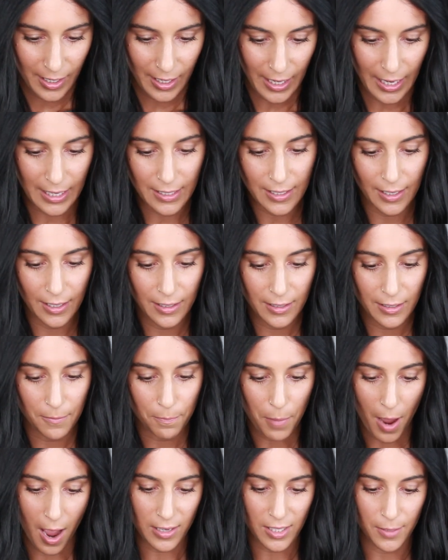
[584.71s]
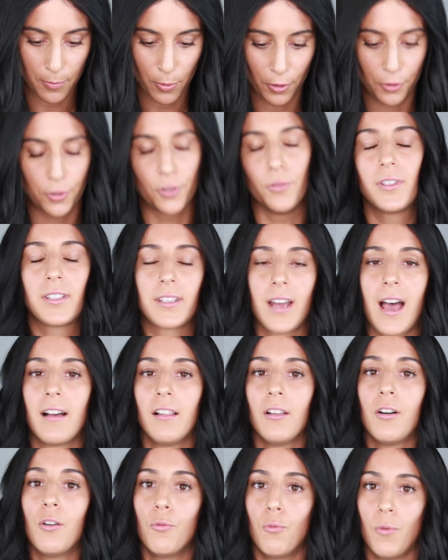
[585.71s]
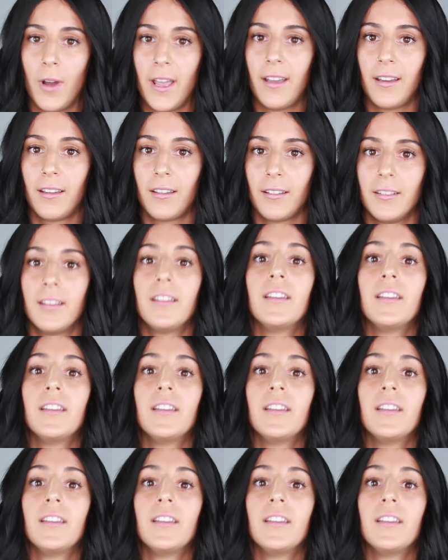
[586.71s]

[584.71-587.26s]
Is it possible to style a wig?